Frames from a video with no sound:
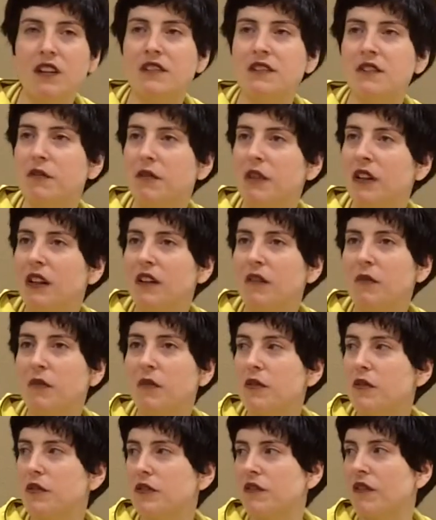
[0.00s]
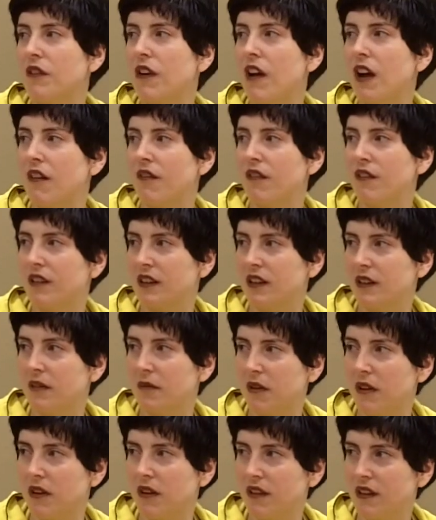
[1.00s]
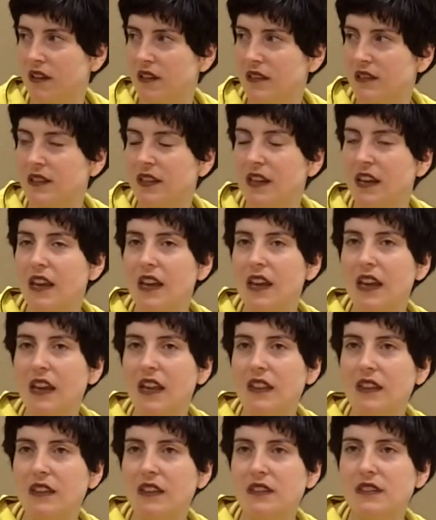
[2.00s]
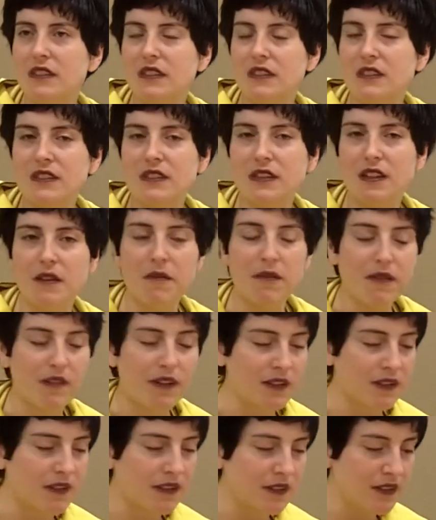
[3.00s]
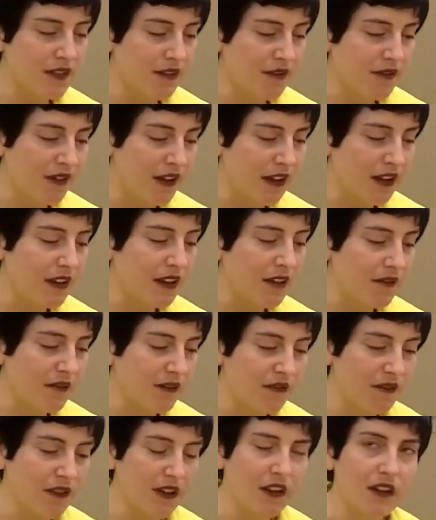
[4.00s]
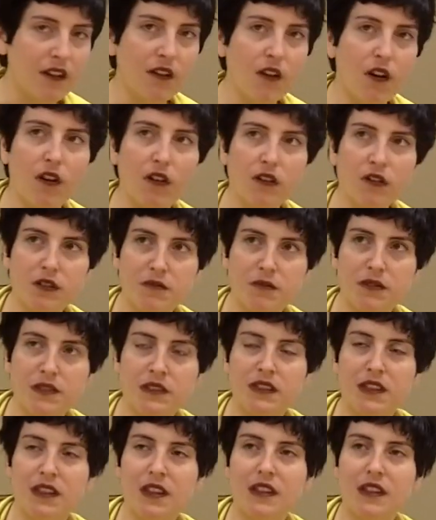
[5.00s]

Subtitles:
It's really worse for African Americans. This is a finding we find in autopsies.